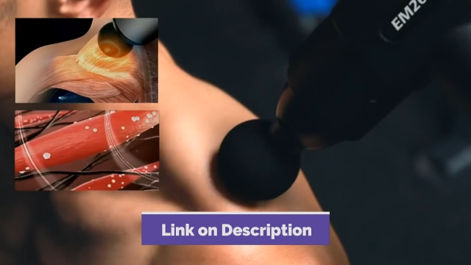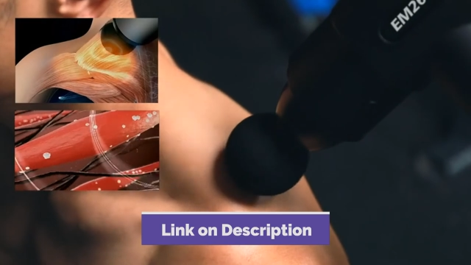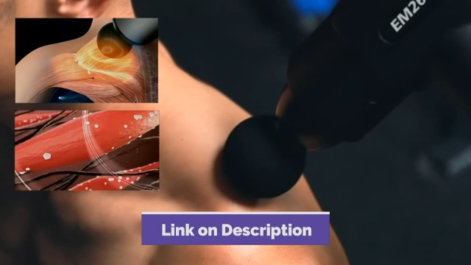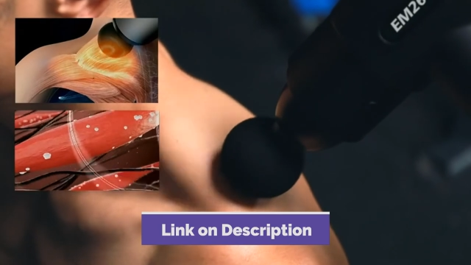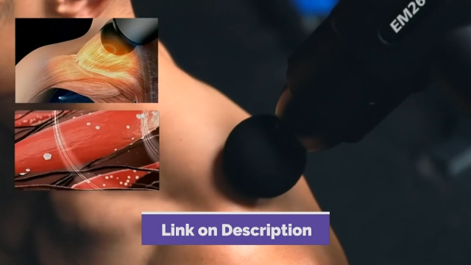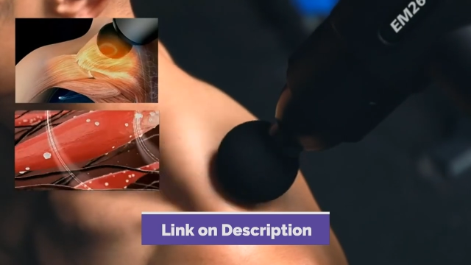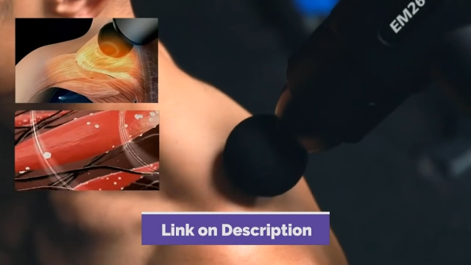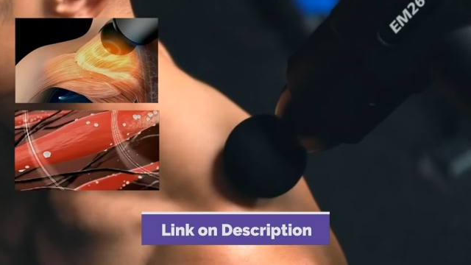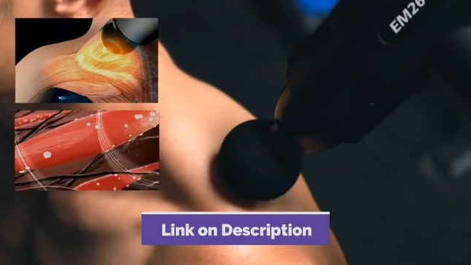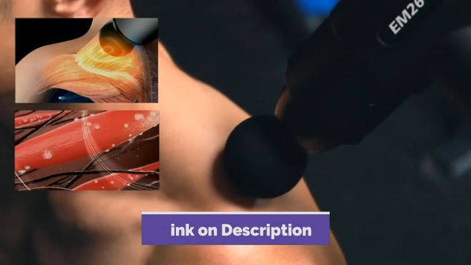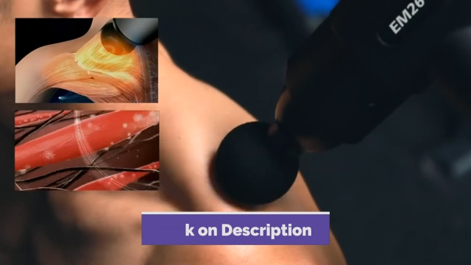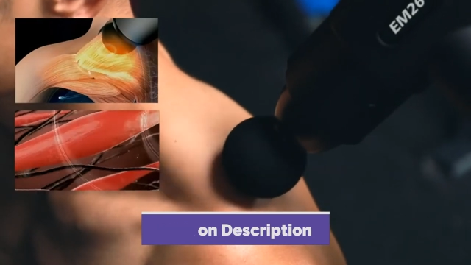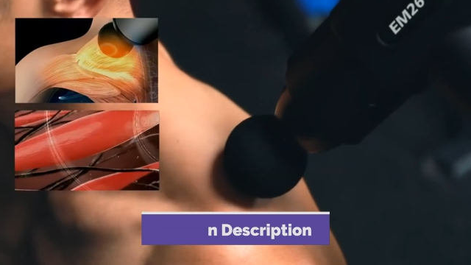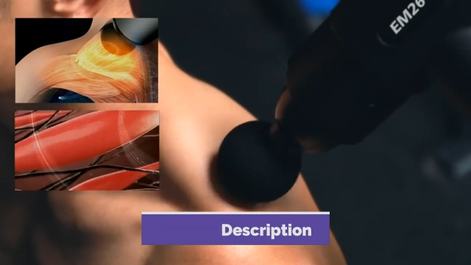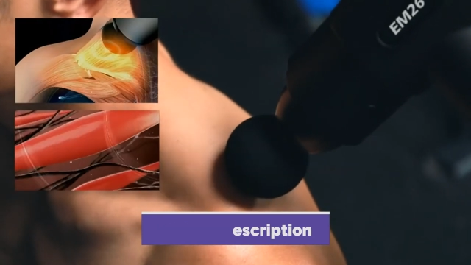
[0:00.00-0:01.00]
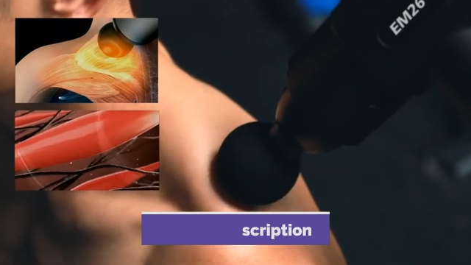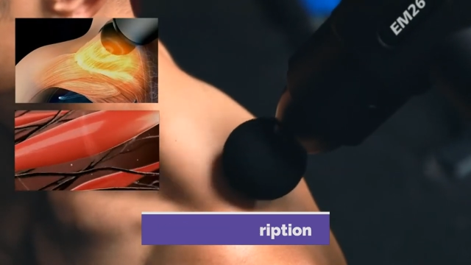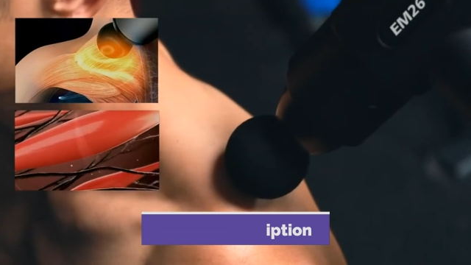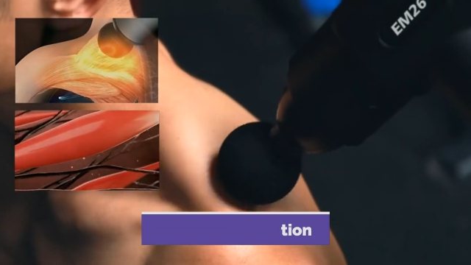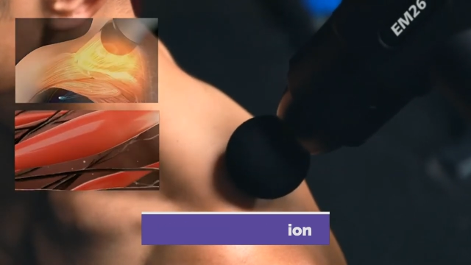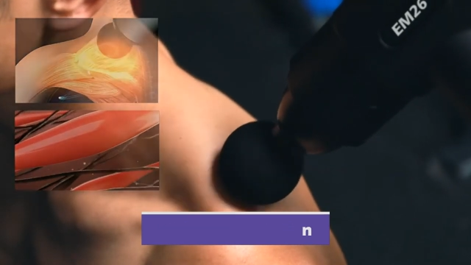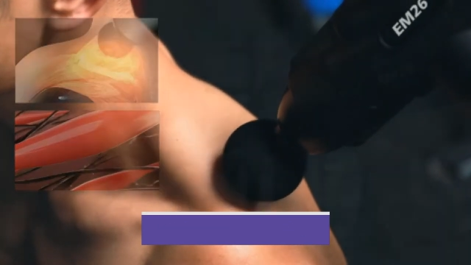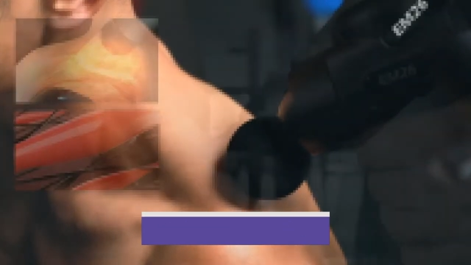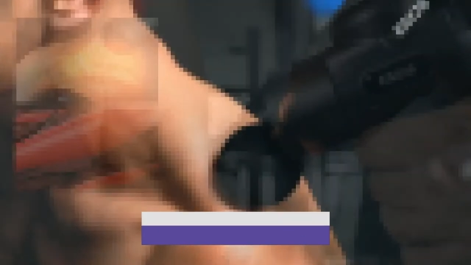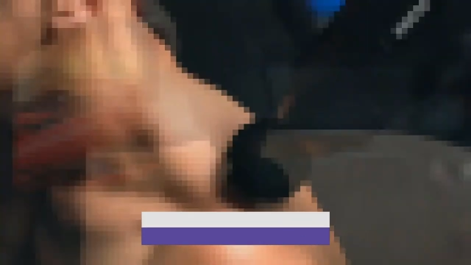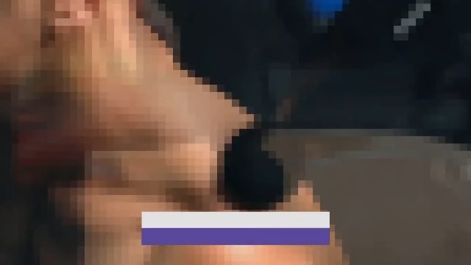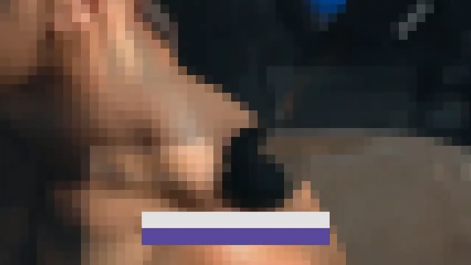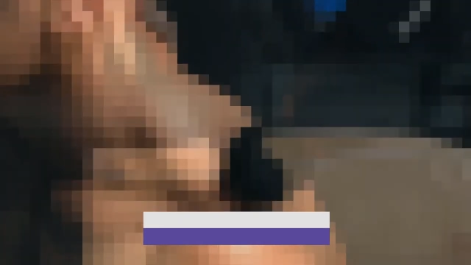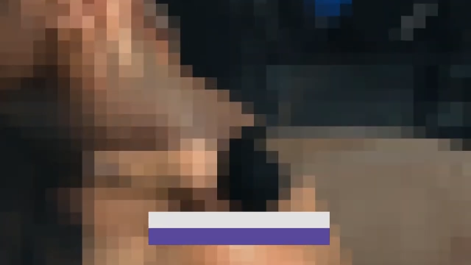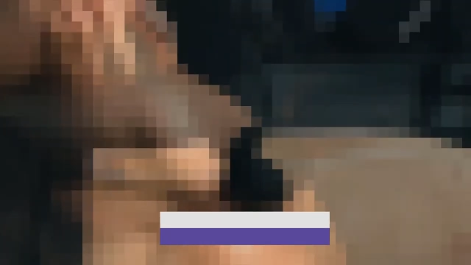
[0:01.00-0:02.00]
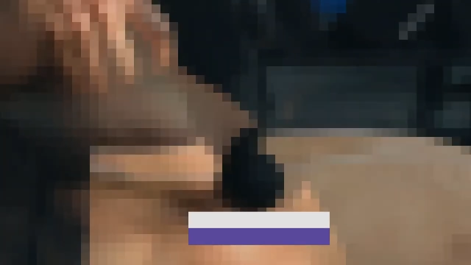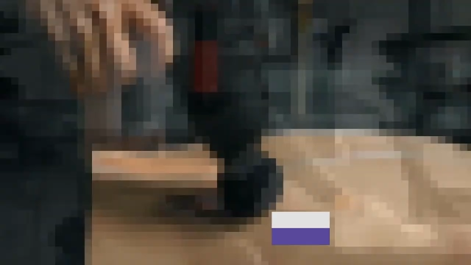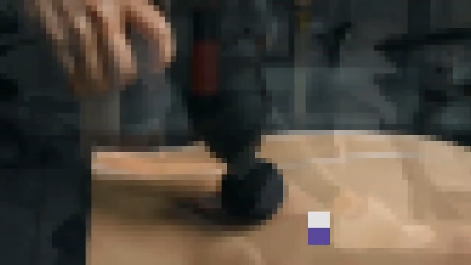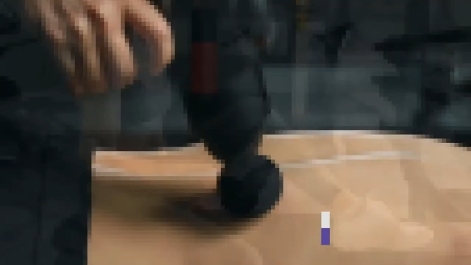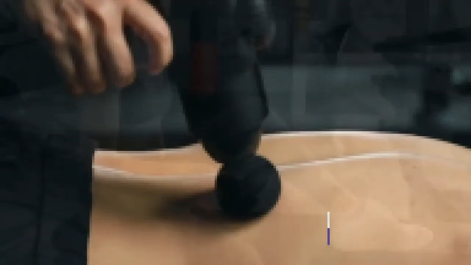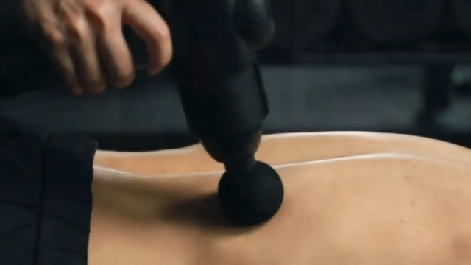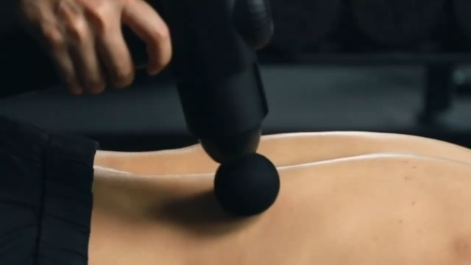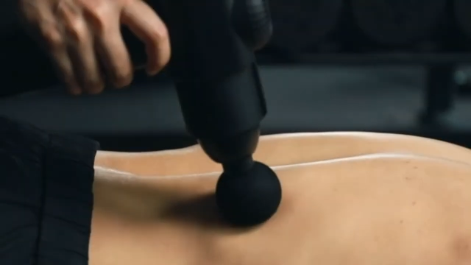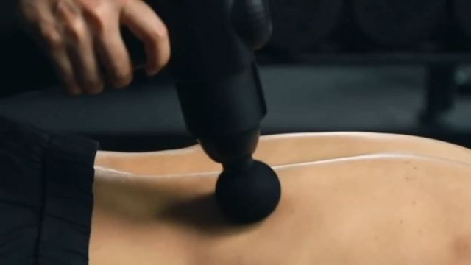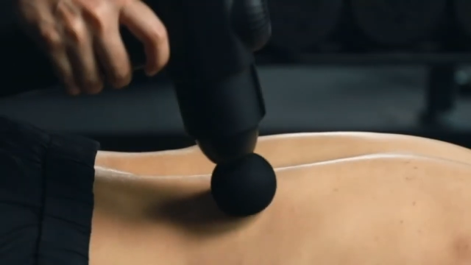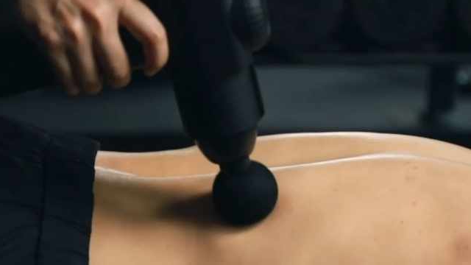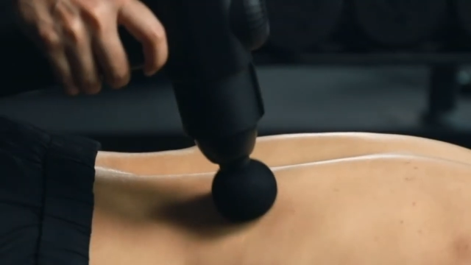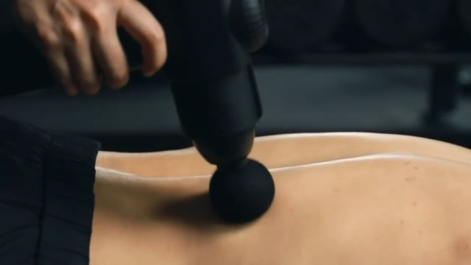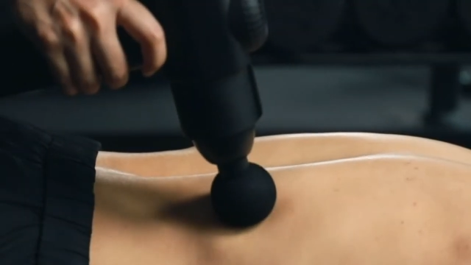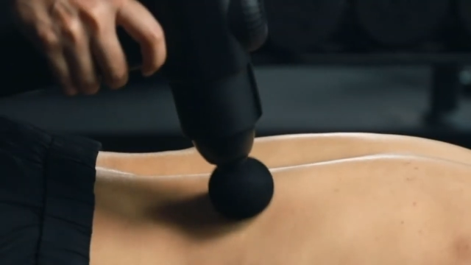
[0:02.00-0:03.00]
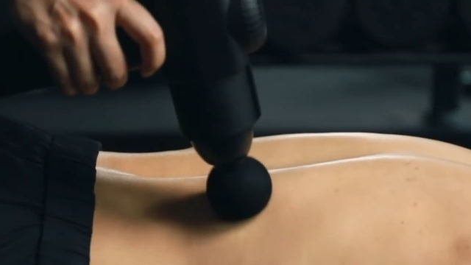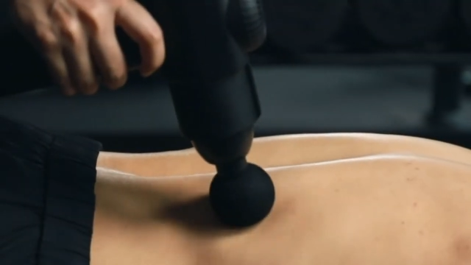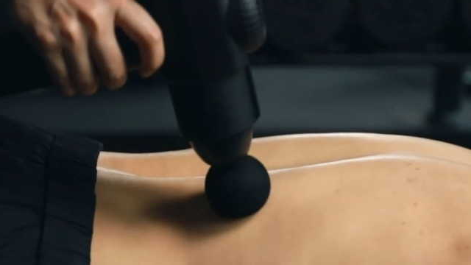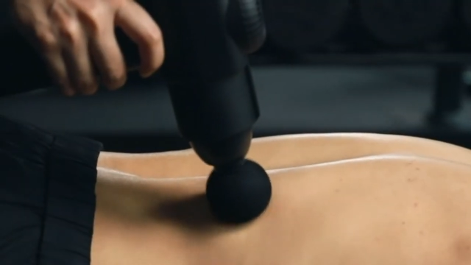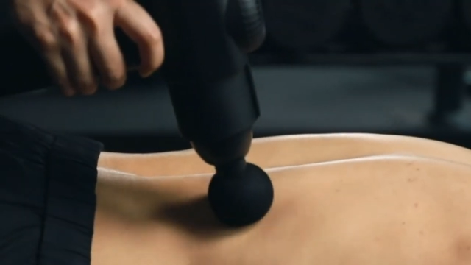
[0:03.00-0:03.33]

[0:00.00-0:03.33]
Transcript: No face is visible, so there are no lips to read.